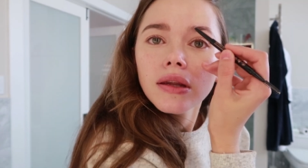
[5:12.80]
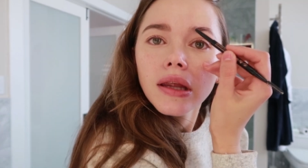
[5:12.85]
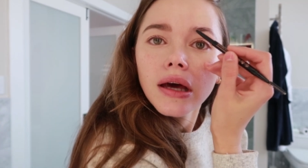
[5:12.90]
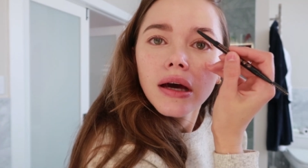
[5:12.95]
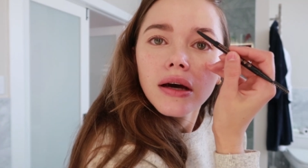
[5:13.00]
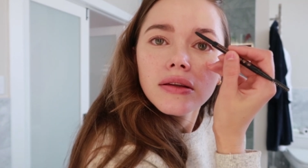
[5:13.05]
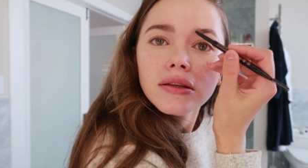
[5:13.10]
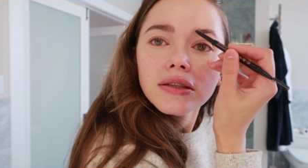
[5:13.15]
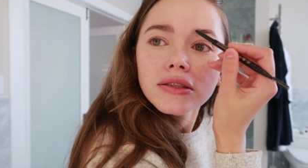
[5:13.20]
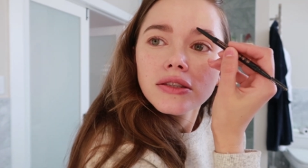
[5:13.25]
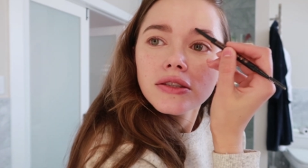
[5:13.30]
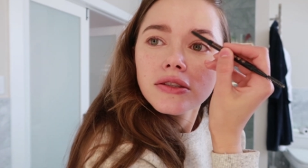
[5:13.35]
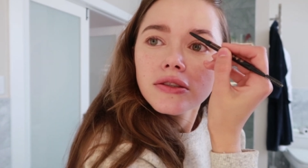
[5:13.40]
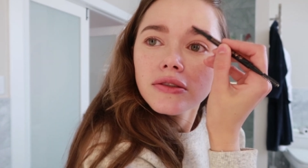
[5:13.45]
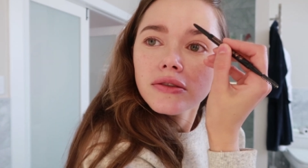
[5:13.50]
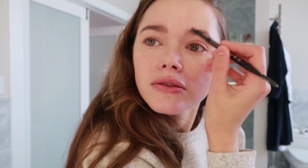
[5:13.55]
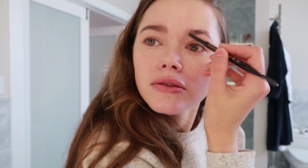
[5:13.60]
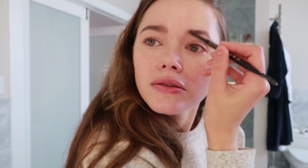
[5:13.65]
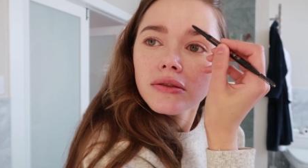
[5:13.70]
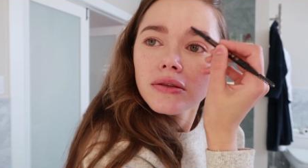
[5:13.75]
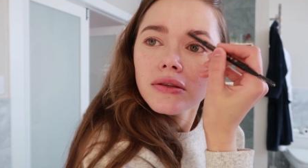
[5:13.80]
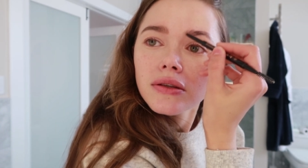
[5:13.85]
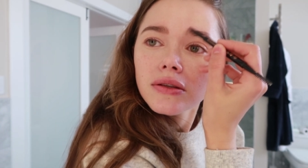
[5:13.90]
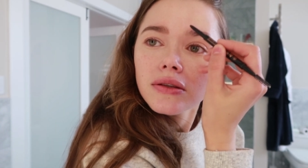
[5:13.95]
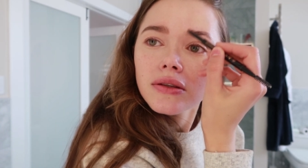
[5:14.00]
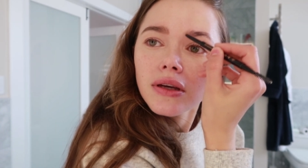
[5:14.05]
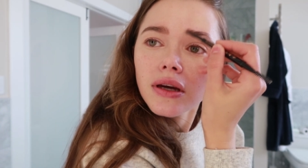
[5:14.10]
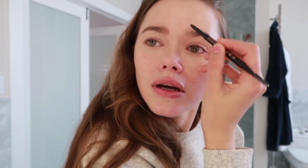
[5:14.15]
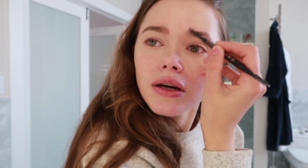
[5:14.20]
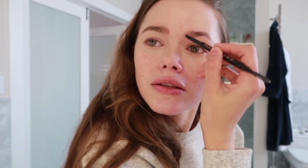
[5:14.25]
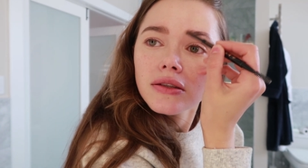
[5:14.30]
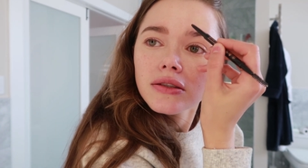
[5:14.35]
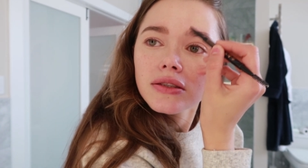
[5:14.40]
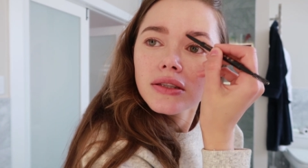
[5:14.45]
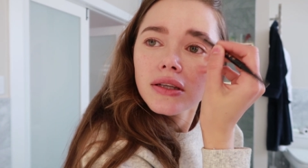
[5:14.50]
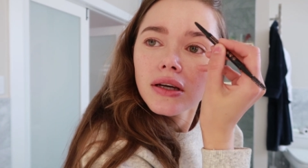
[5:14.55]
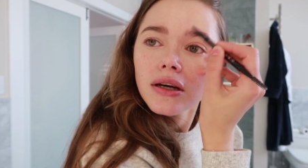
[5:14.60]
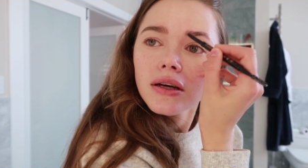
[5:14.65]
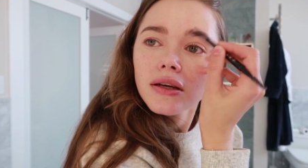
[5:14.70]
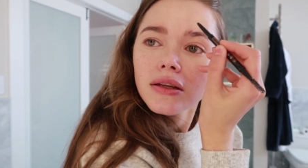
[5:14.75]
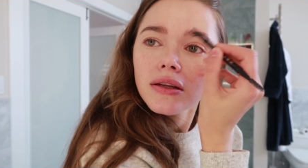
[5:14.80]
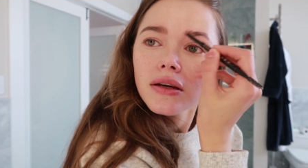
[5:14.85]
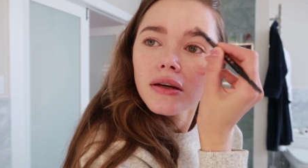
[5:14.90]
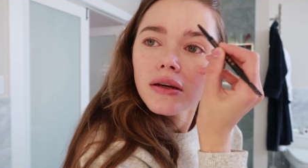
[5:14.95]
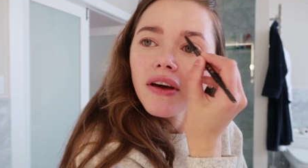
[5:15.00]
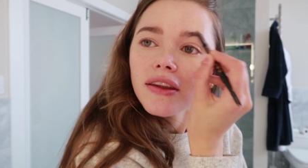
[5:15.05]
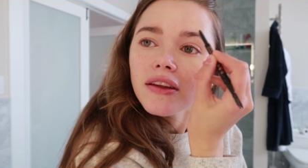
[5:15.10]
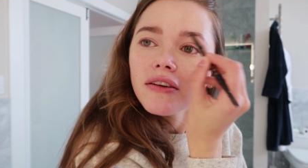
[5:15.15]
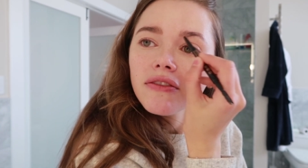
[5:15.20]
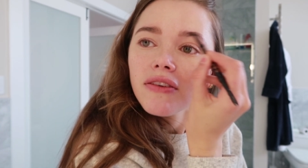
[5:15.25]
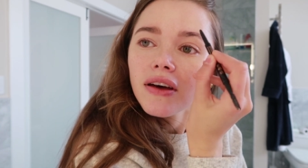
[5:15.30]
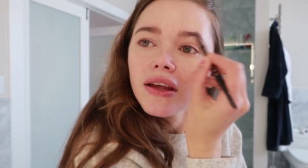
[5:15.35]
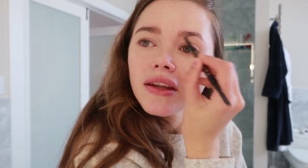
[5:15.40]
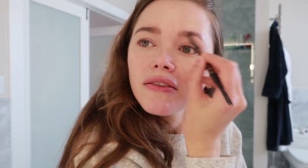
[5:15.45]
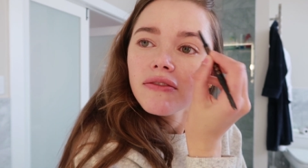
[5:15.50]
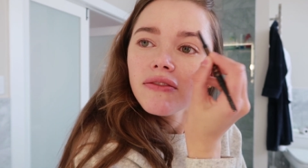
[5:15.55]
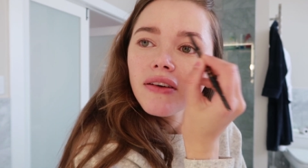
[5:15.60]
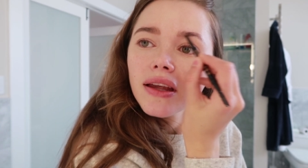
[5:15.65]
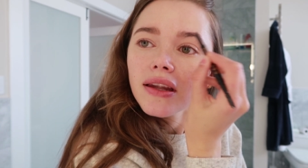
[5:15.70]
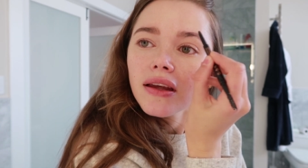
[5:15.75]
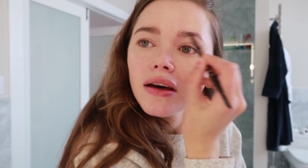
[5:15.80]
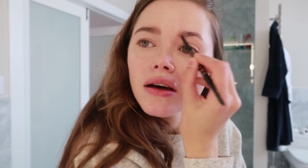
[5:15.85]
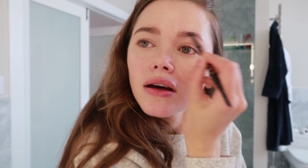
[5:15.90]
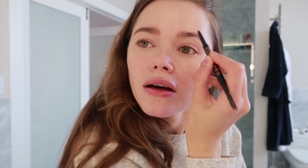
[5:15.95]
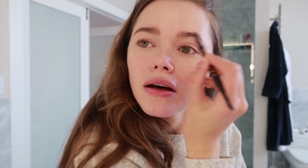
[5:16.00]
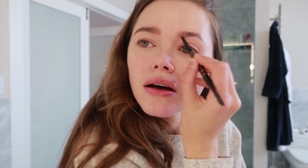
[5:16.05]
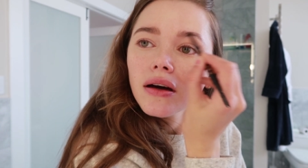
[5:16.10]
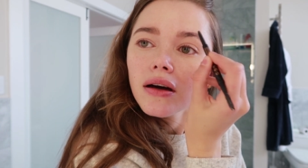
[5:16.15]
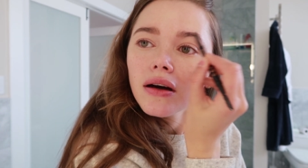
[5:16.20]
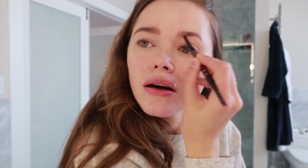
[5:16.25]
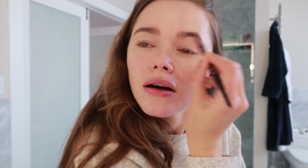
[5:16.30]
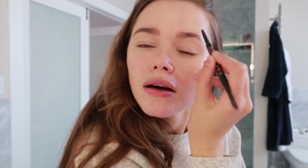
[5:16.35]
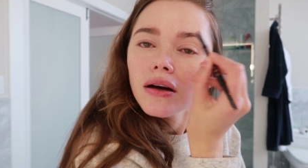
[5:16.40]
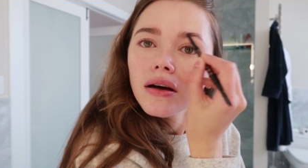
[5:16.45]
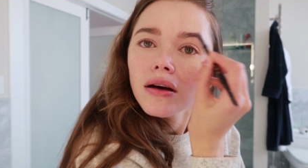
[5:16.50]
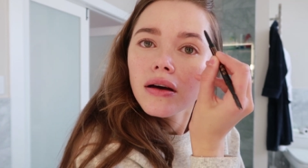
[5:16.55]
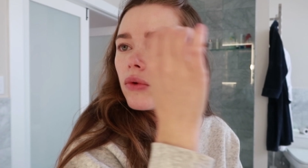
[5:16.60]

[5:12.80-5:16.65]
And now let's do the other side. Feather, feather, feather.